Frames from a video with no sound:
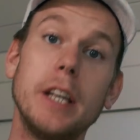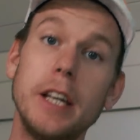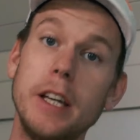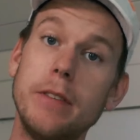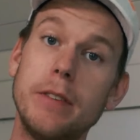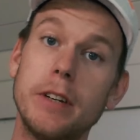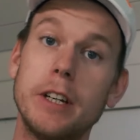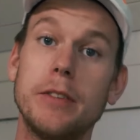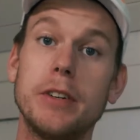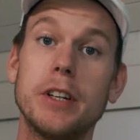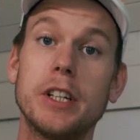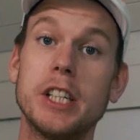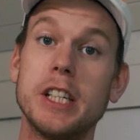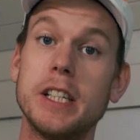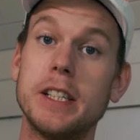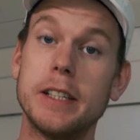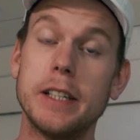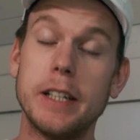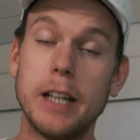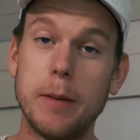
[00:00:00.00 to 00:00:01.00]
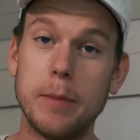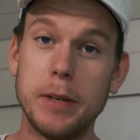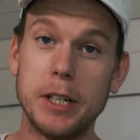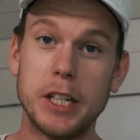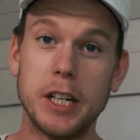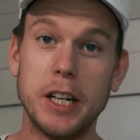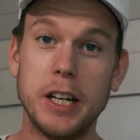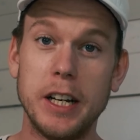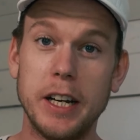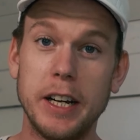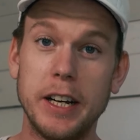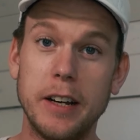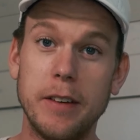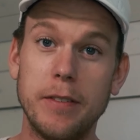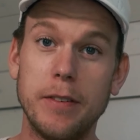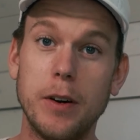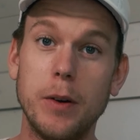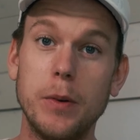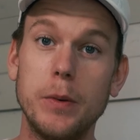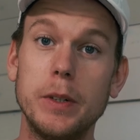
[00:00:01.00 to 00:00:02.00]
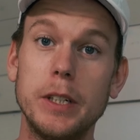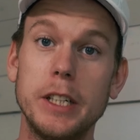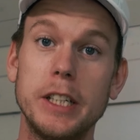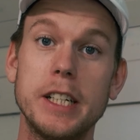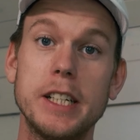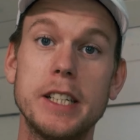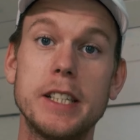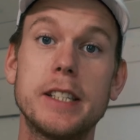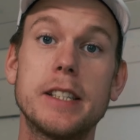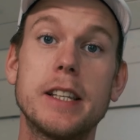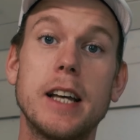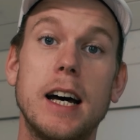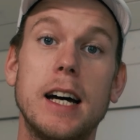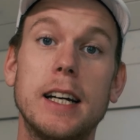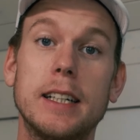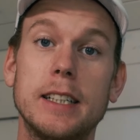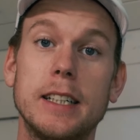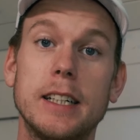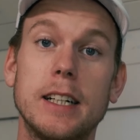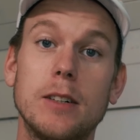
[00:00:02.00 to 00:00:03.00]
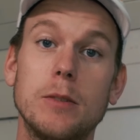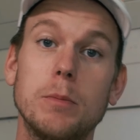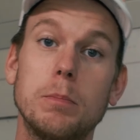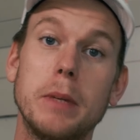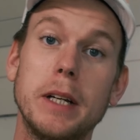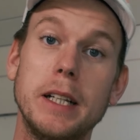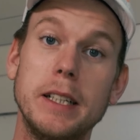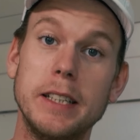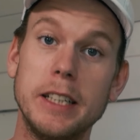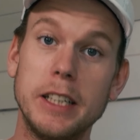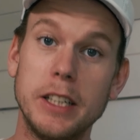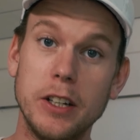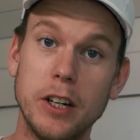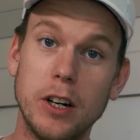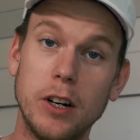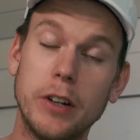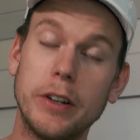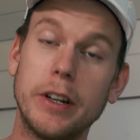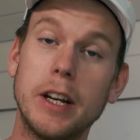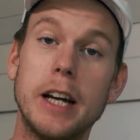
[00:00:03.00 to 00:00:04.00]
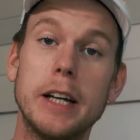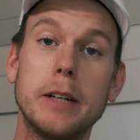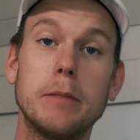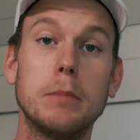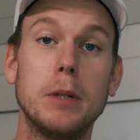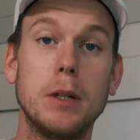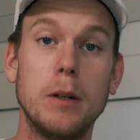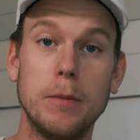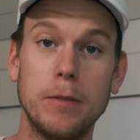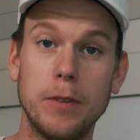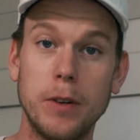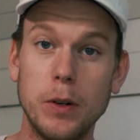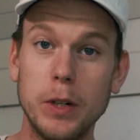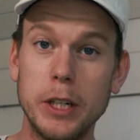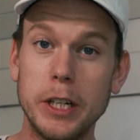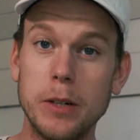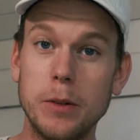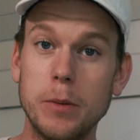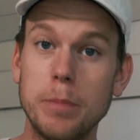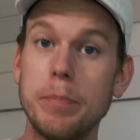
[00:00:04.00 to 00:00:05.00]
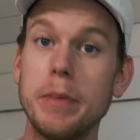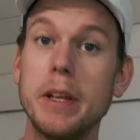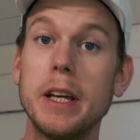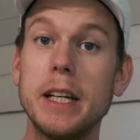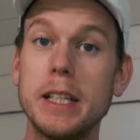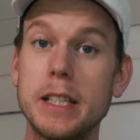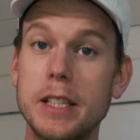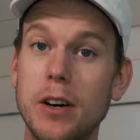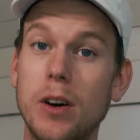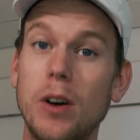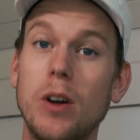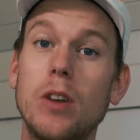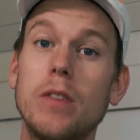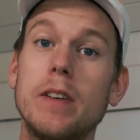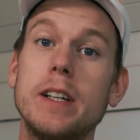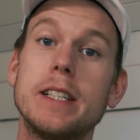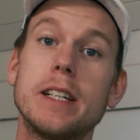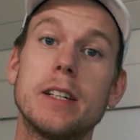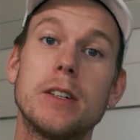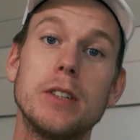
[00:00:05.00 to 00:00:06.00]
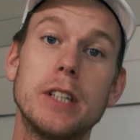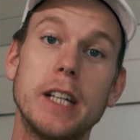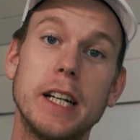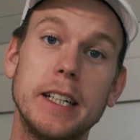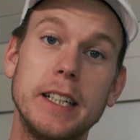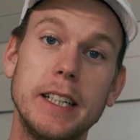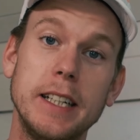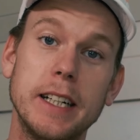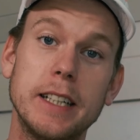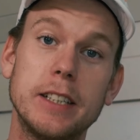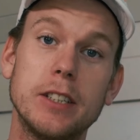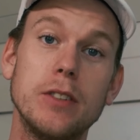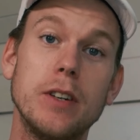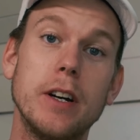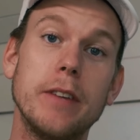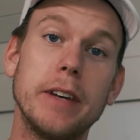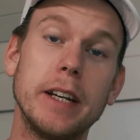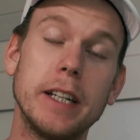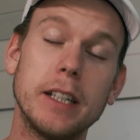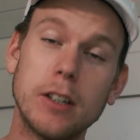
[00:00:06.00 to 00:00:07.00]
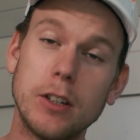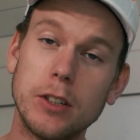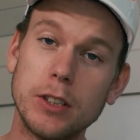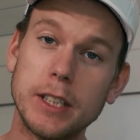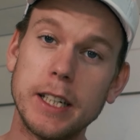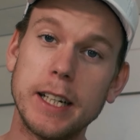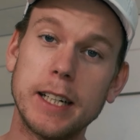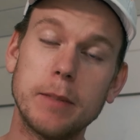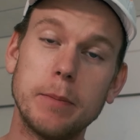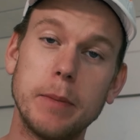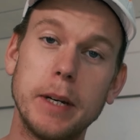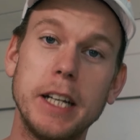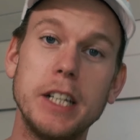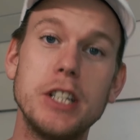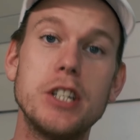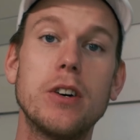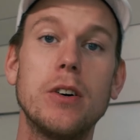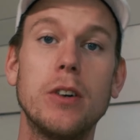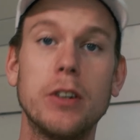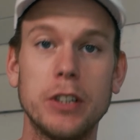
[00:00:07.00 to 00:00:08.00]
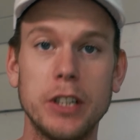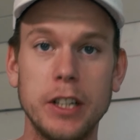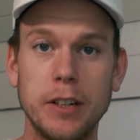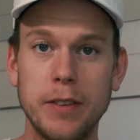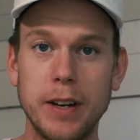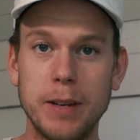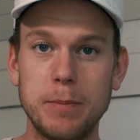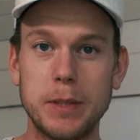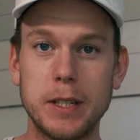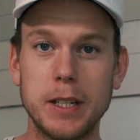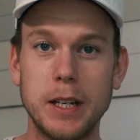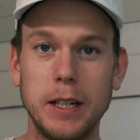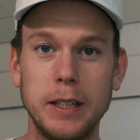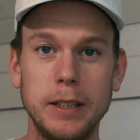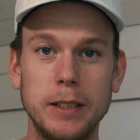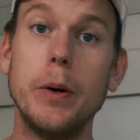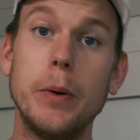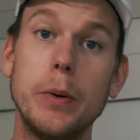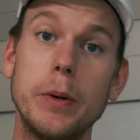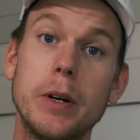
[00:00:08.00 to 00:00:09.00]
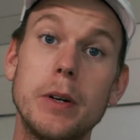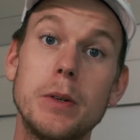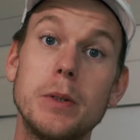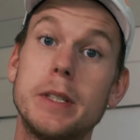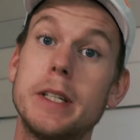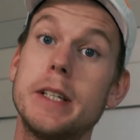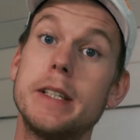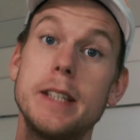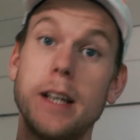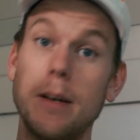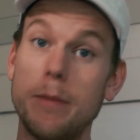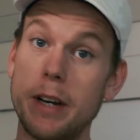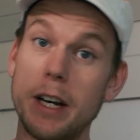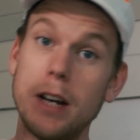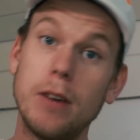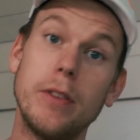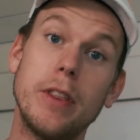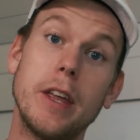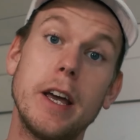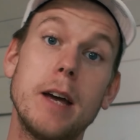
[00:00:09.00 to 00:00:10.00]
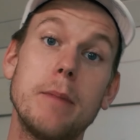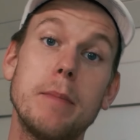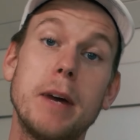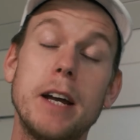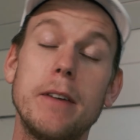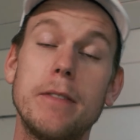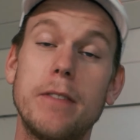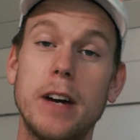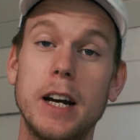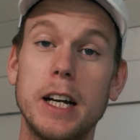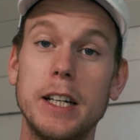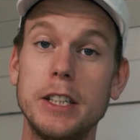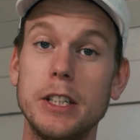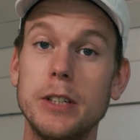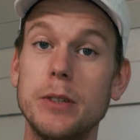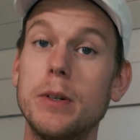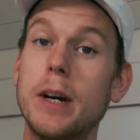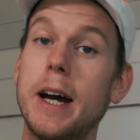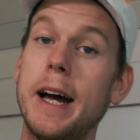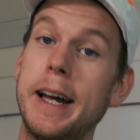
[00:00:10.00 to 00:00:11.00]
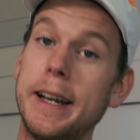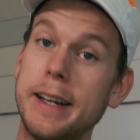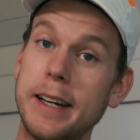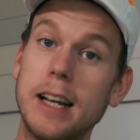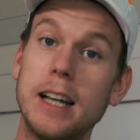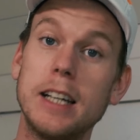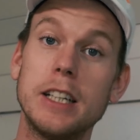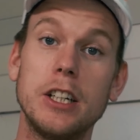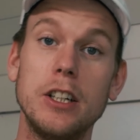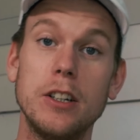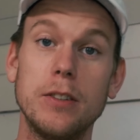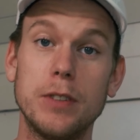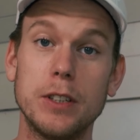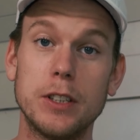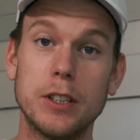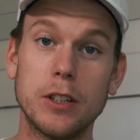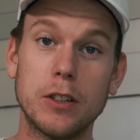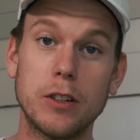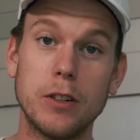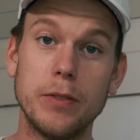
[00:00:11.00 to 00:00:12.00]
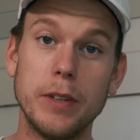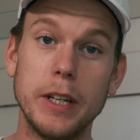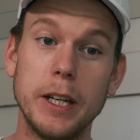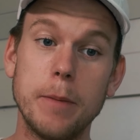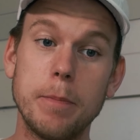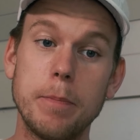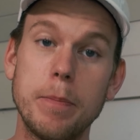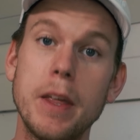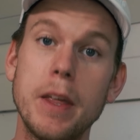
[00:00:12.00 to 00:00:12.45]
Even if you're just an amateur and have only just started out building your online portfolio, it's always a good idea to have a contact page on your website. Who knows, someone out there might find you and like your photography.